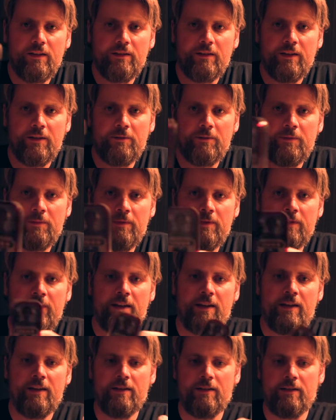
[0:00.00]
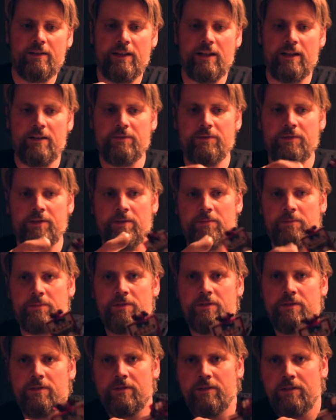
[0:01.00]
Now they have some,
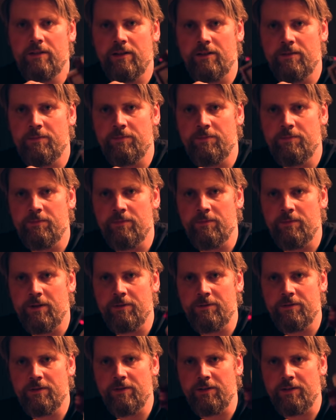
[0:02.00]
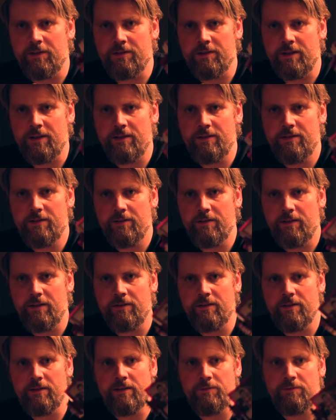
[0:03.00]
they are mounted on a stand
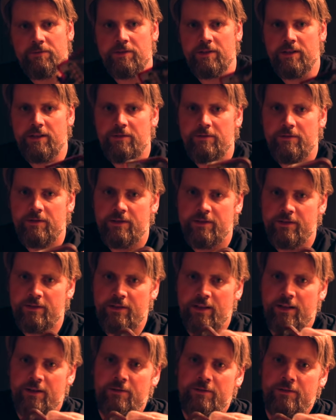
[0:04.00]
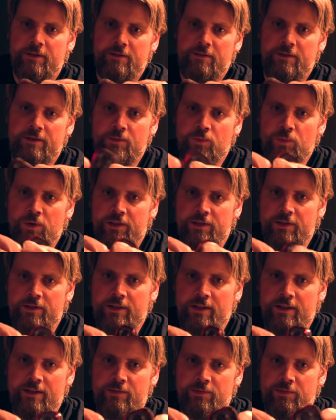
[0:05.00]
and the difference here is now there is one
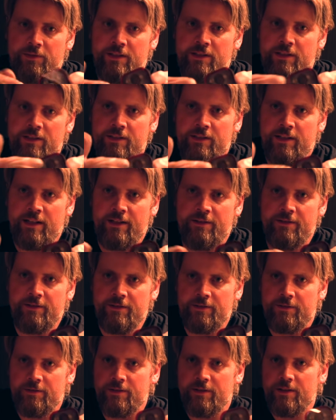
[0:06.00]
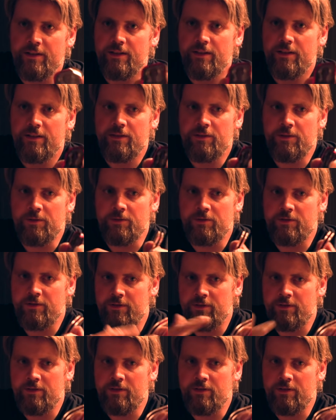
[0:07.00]
stand for each character. You
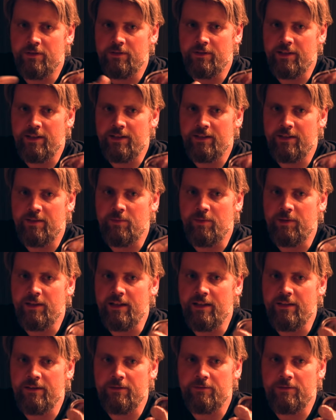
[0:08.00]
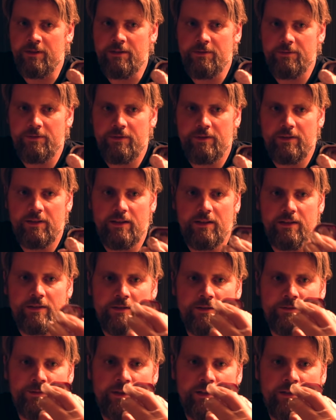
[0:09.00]
don't uh, take them in or out and that
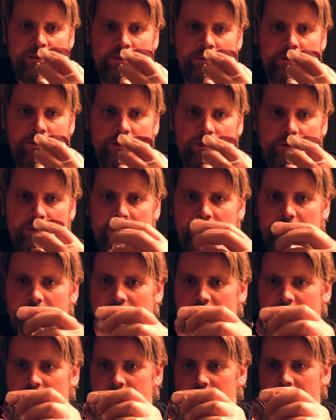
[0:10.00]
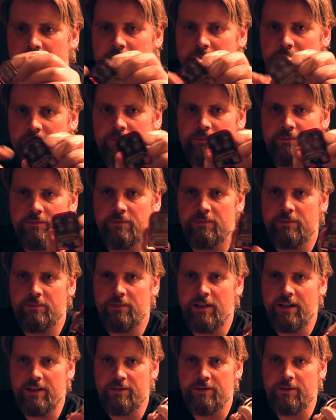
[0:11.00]
is quite cool. You don't have to
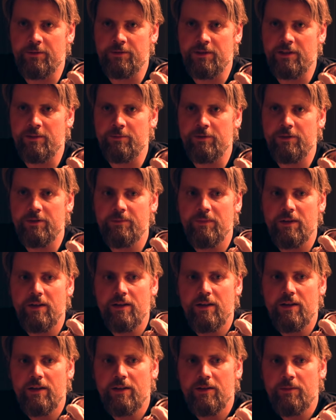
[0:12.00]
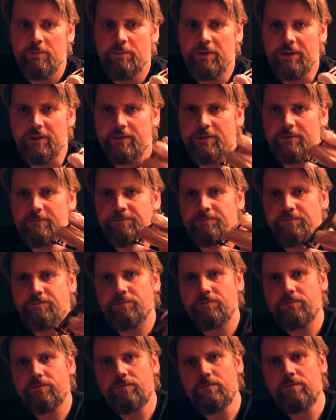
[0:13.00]
manage those anymore. But
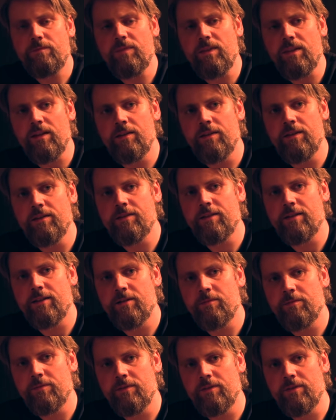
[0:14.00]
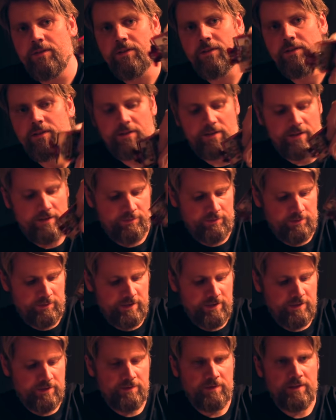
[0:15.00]
this time uh, for
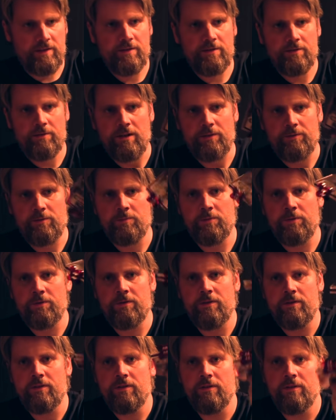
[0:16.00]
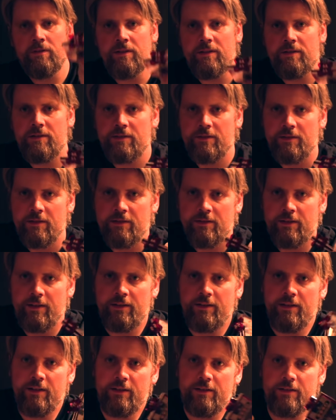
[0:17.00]
each of these you have to put this
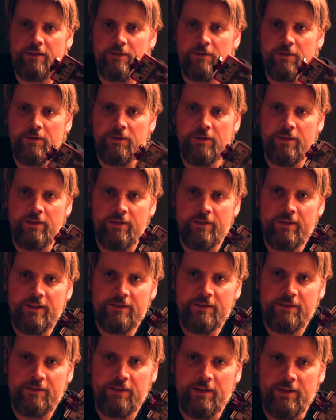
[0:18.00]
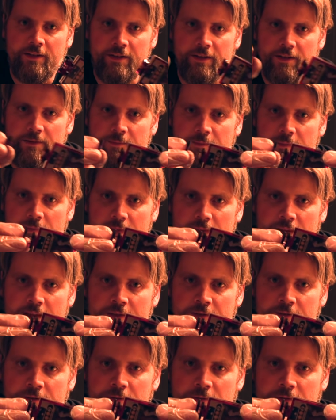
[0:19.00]
thing here on this thing.
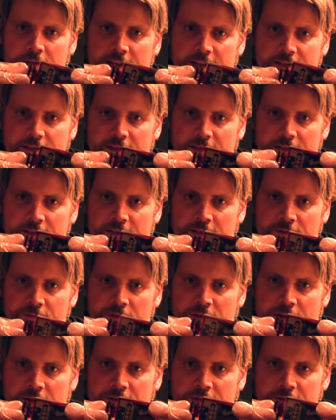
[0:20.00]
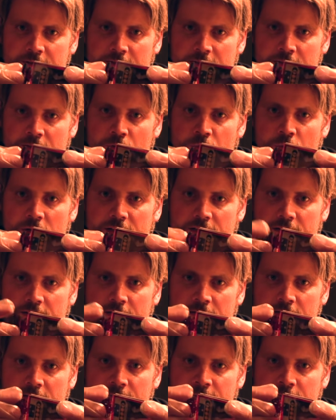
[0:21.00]
And to do that it requires quite
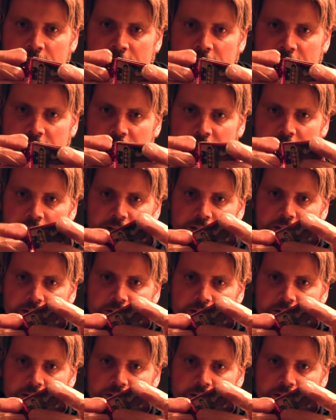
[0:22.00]
the force.